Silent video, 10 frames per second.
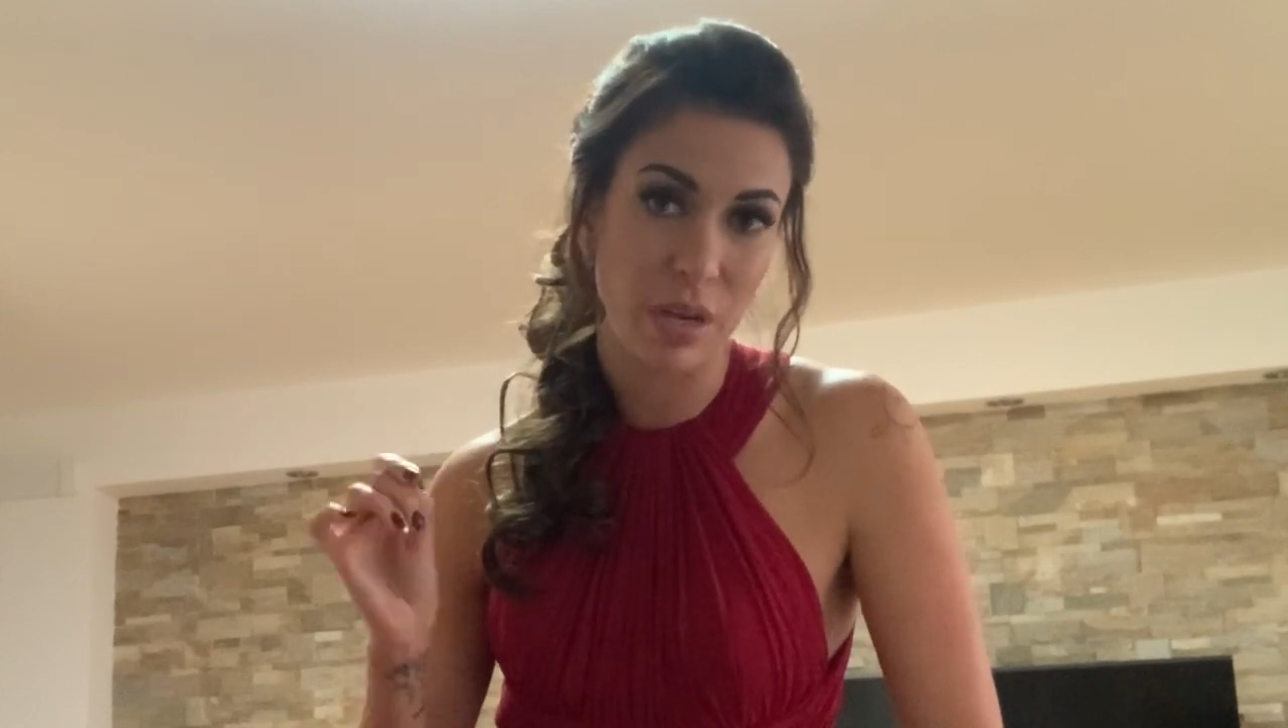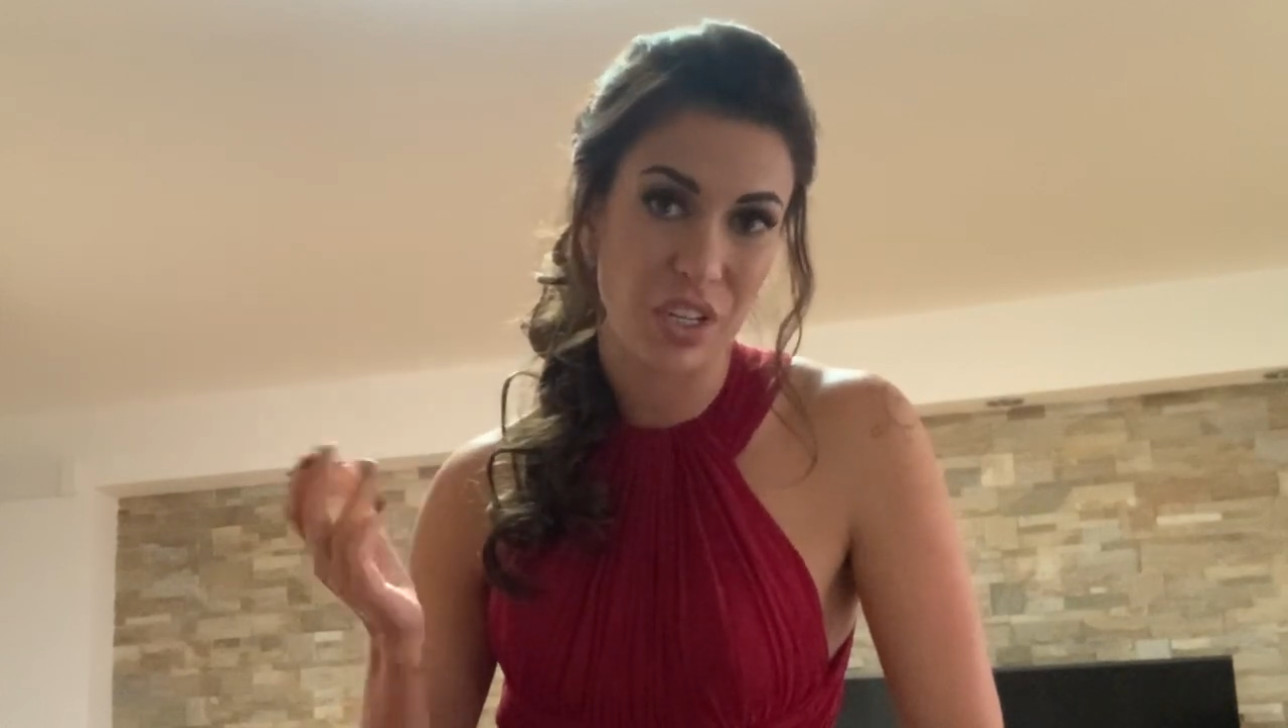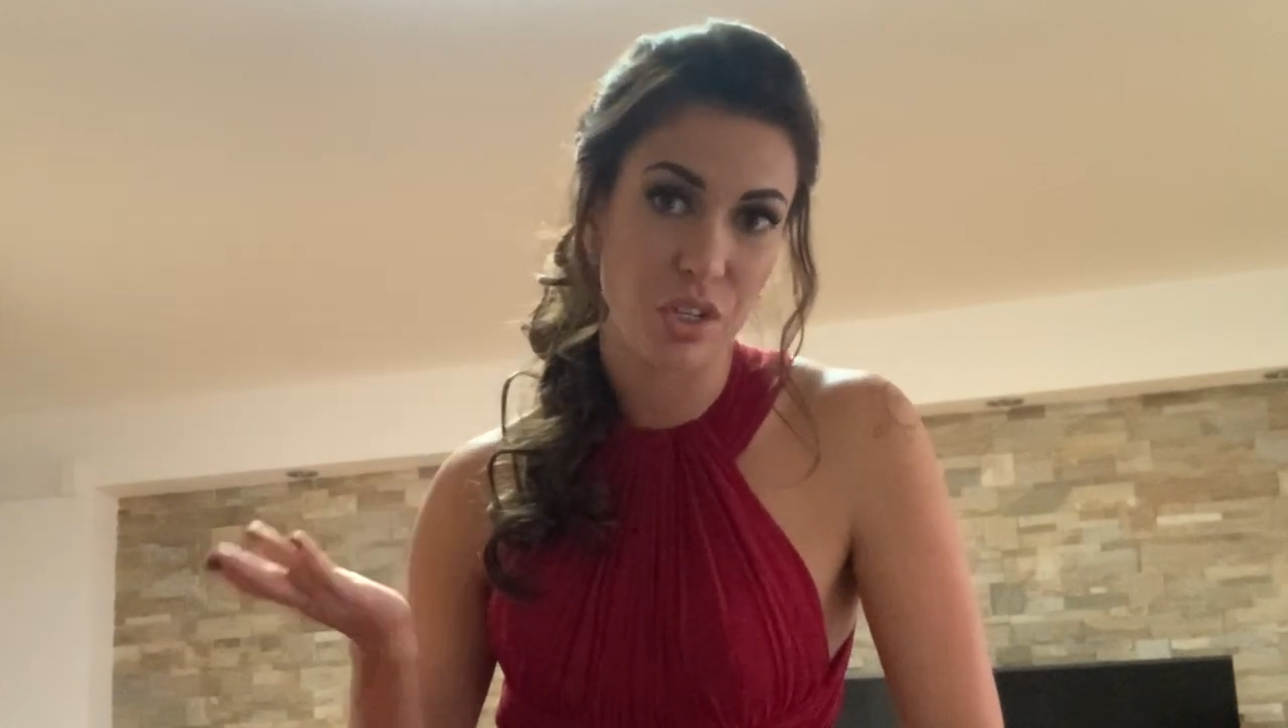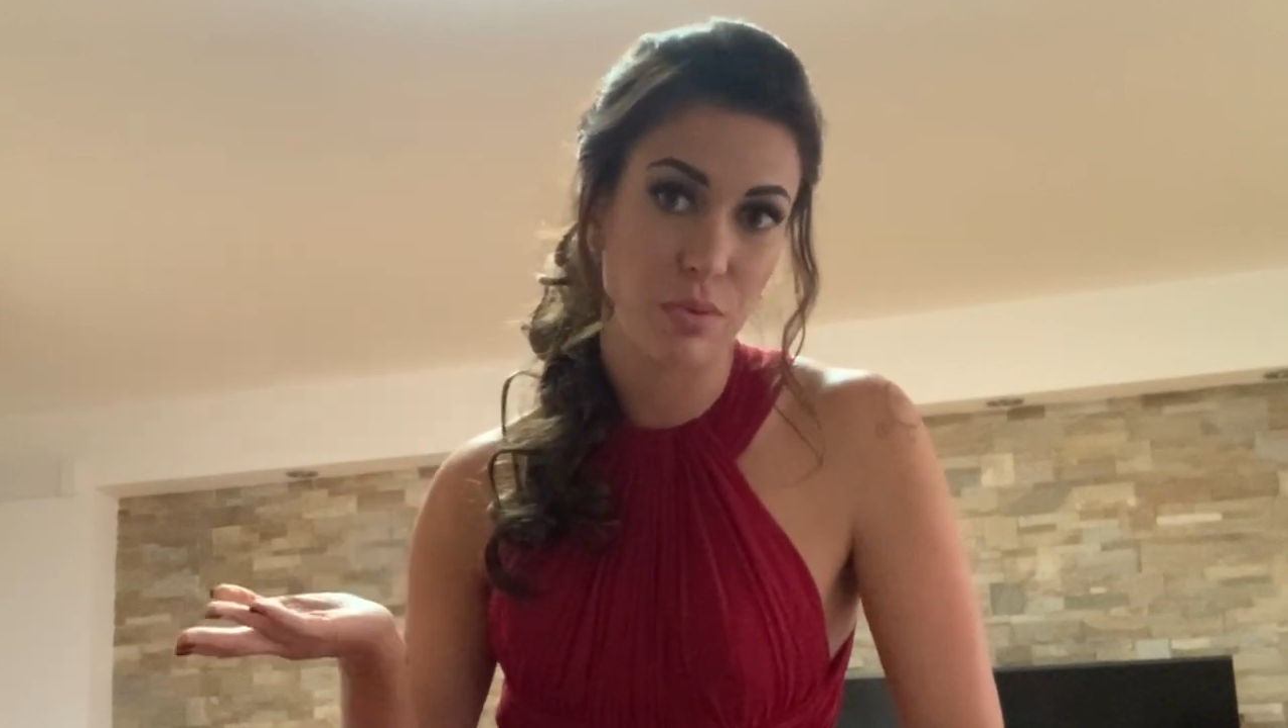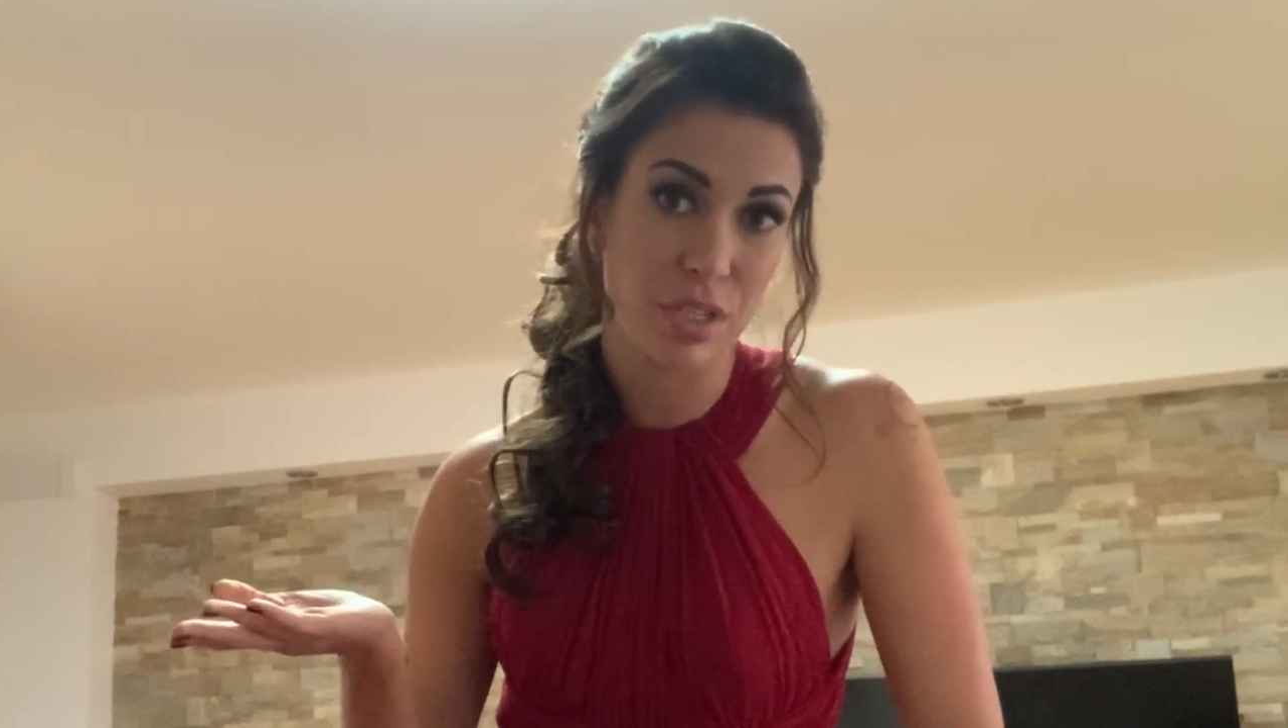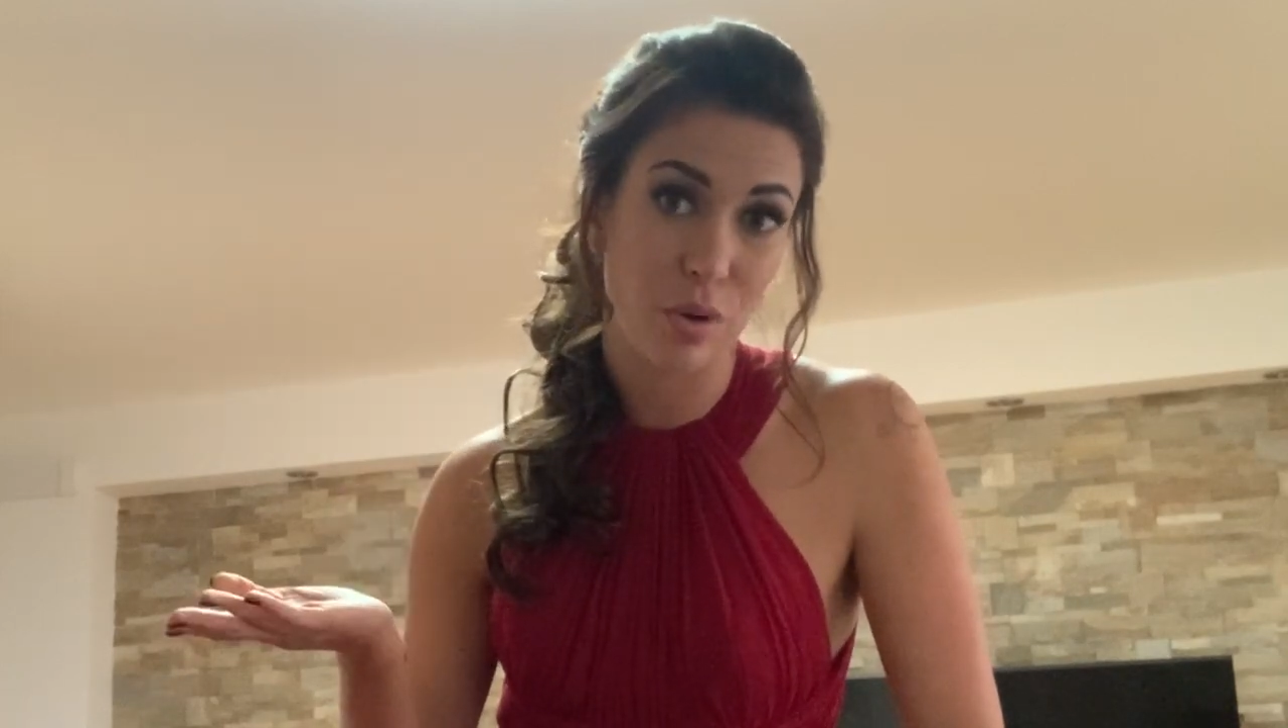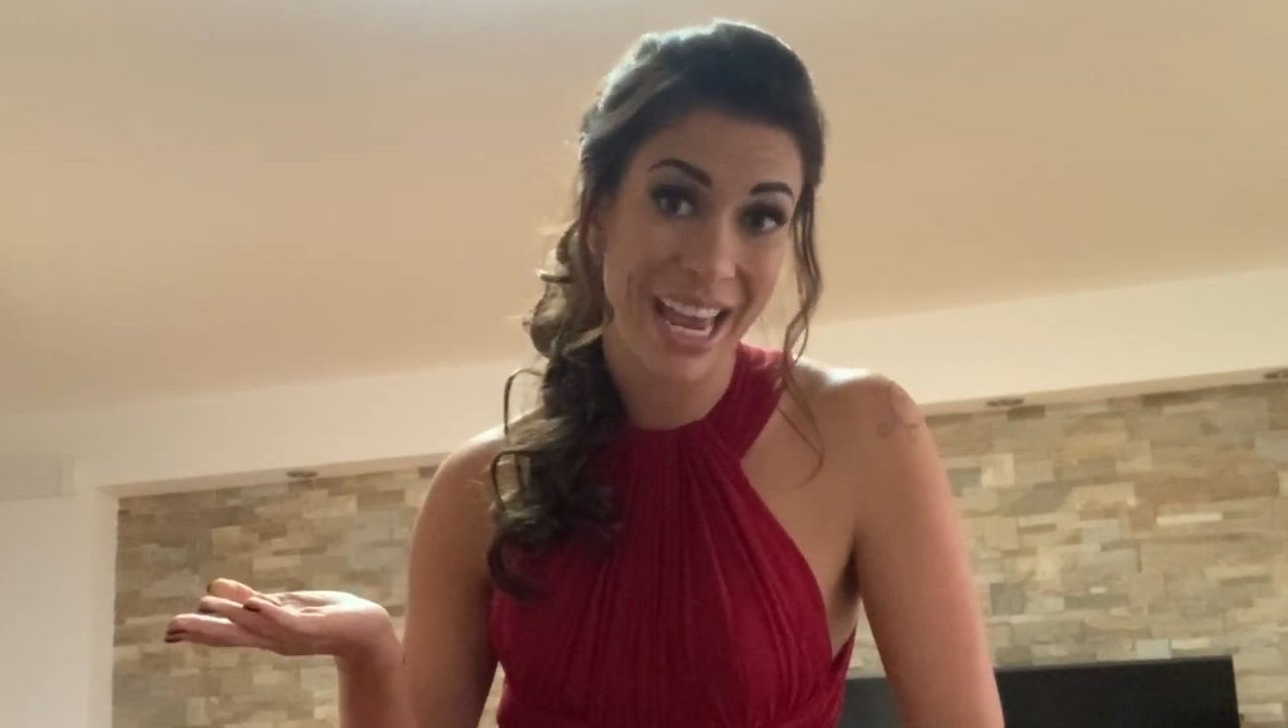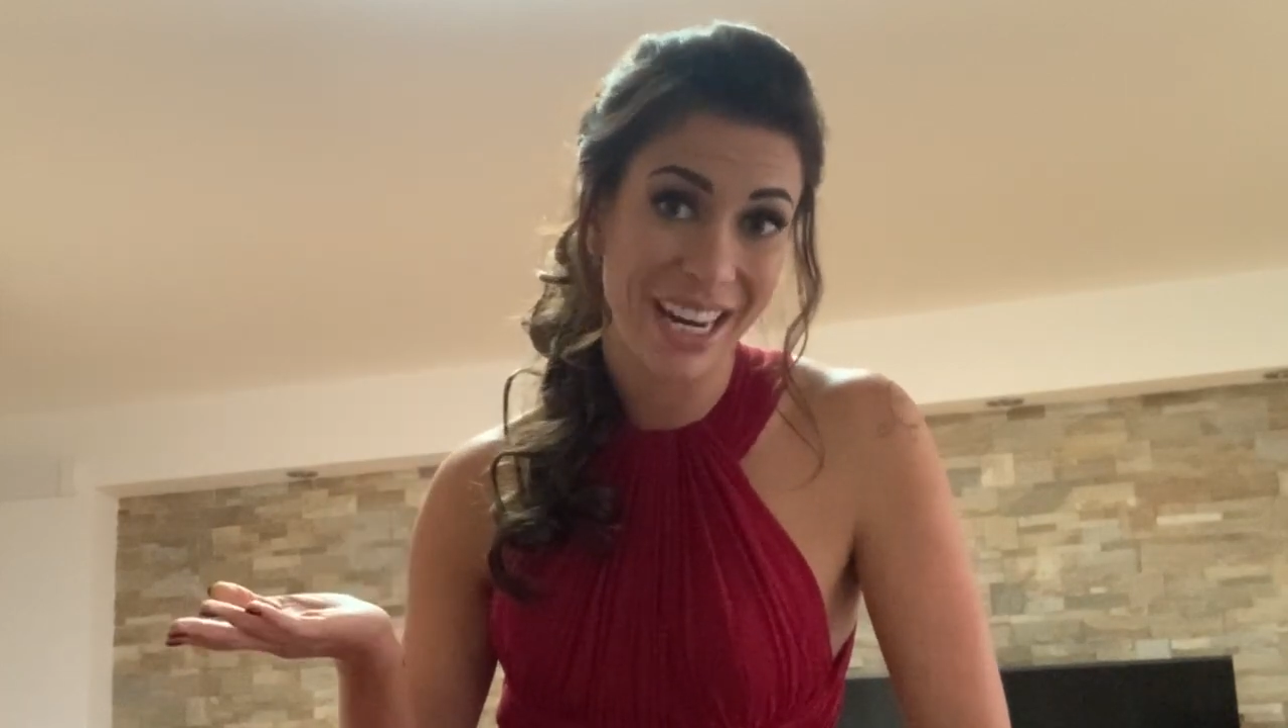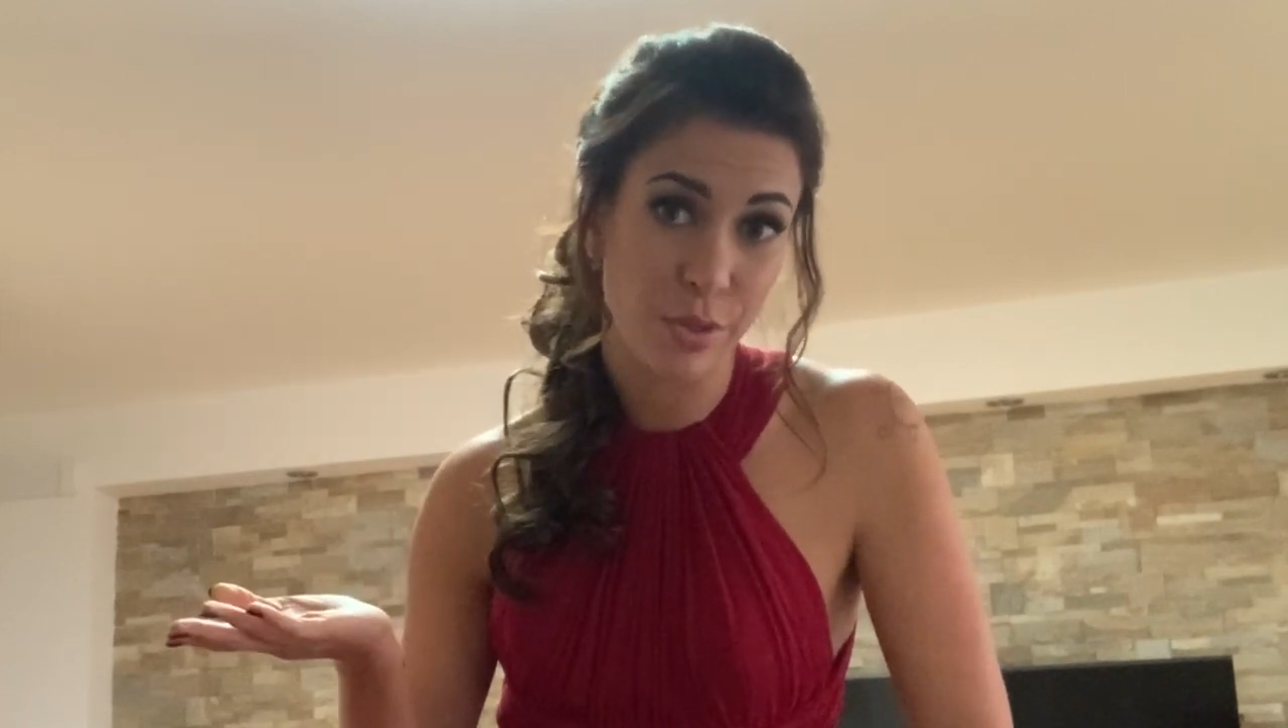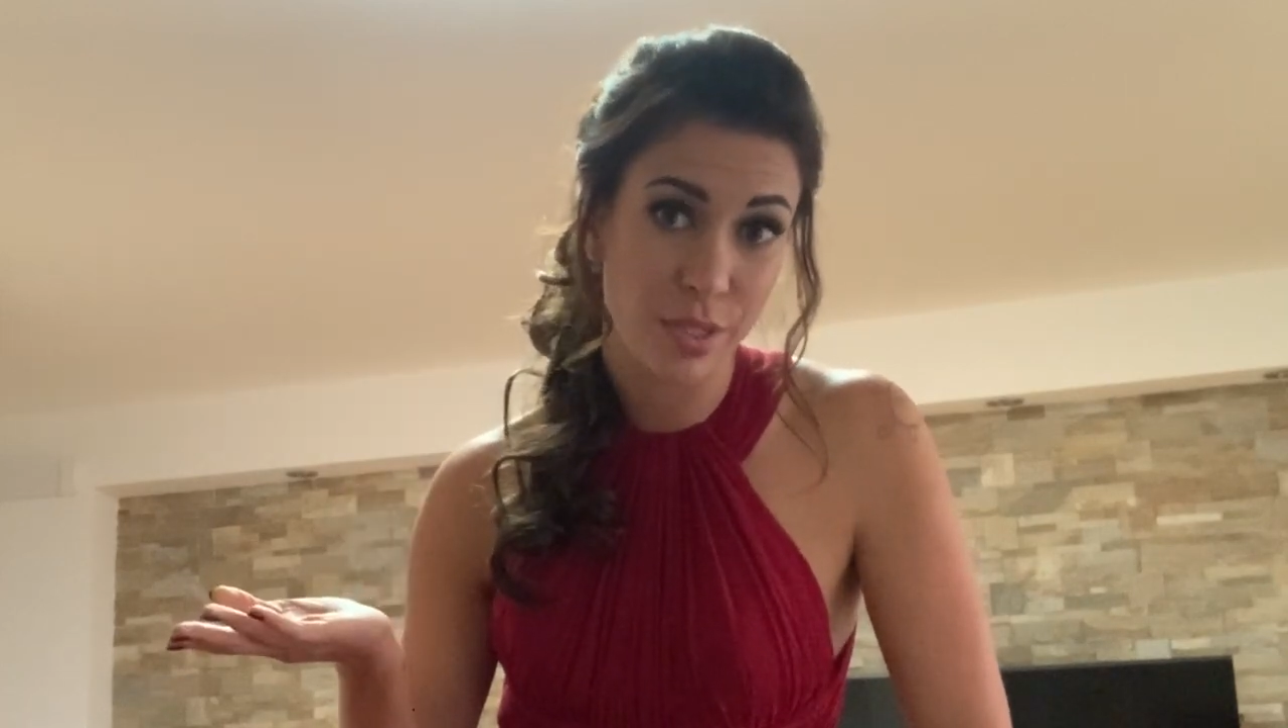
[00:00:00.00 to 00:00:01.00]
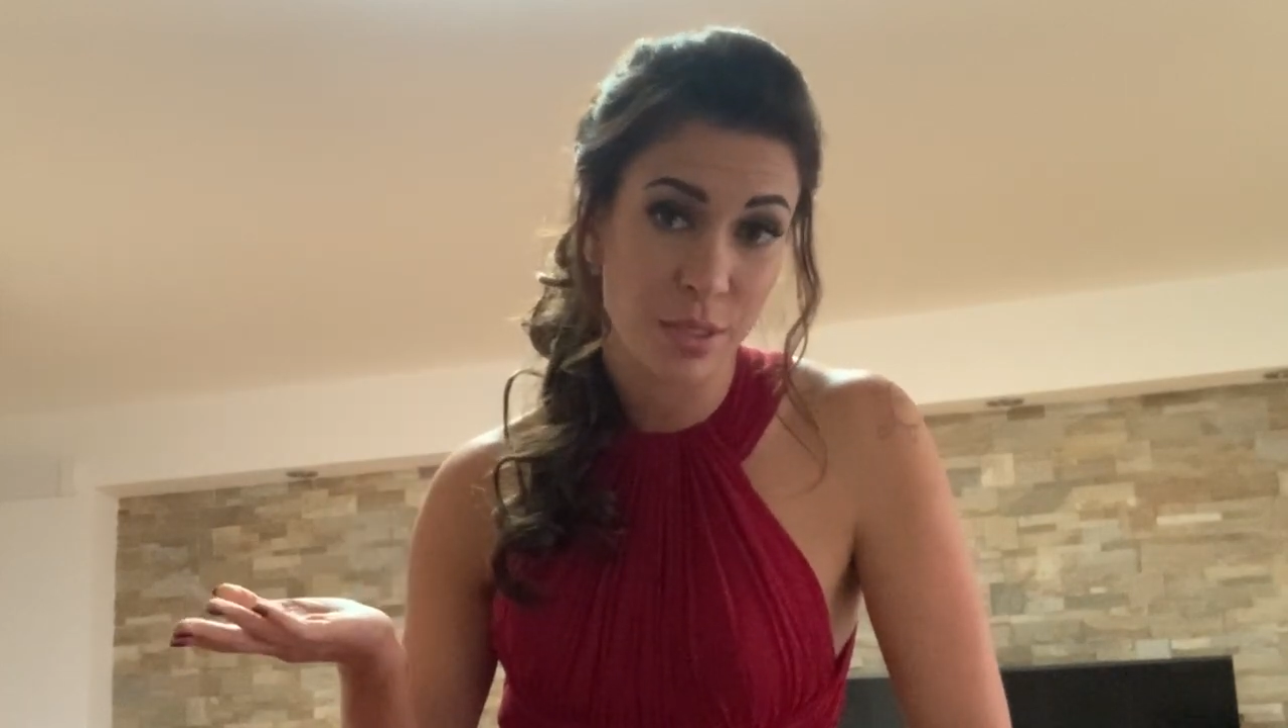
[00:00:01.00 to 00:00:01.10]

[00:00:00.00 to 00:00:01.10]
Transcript: pictures with your anus.